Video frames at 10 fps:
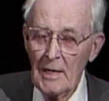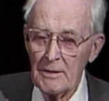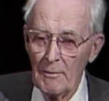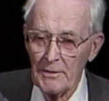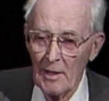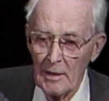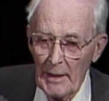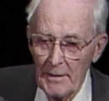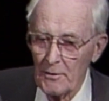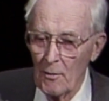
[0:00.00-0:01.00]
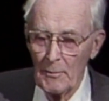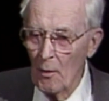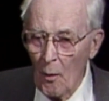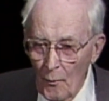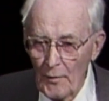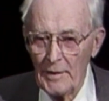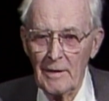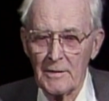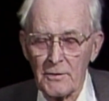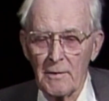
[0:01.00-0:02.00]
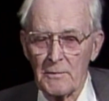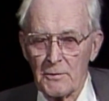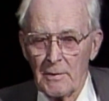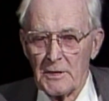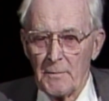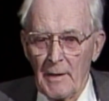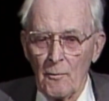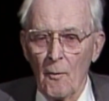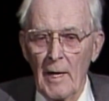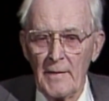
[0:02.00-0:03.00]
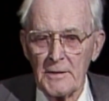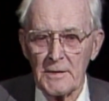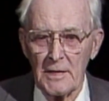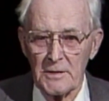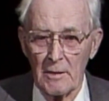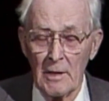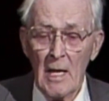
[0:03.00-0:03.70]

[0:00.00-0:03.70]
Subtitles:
See, when you're talking about atonement, only the Scriptures will explain why this is necessary.